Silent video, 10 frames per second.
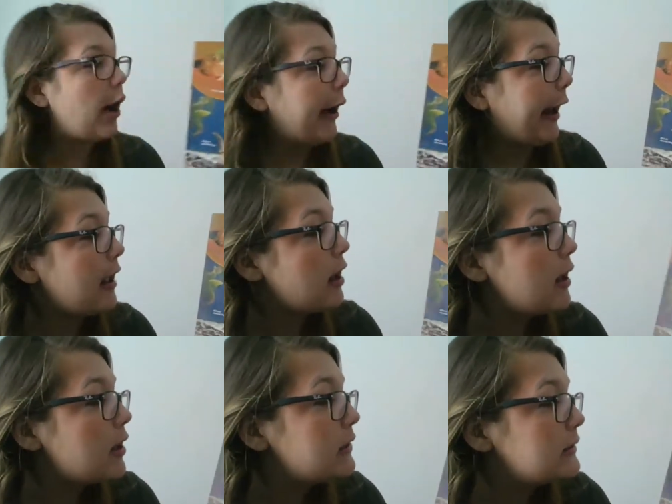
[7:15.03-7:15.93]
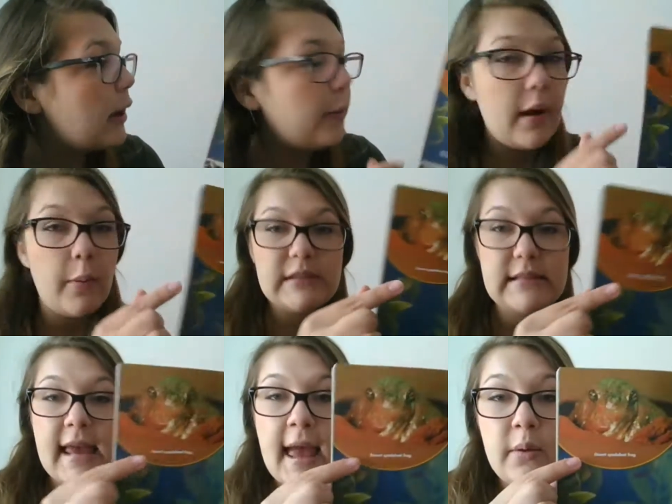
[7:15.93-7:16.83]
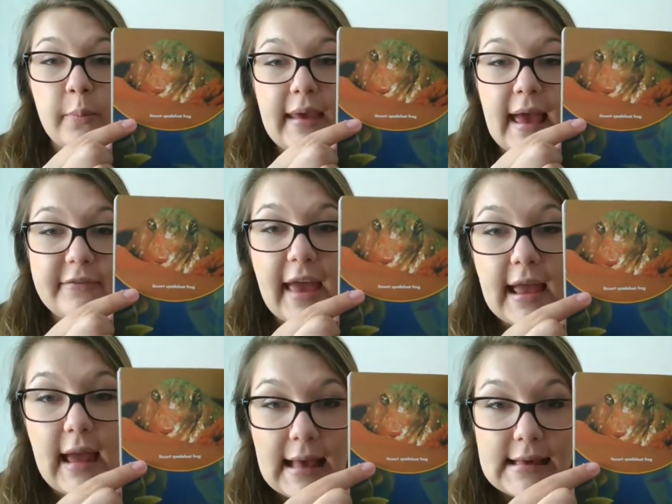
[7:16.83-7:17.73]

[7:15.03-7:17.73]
All right, so once again, we have a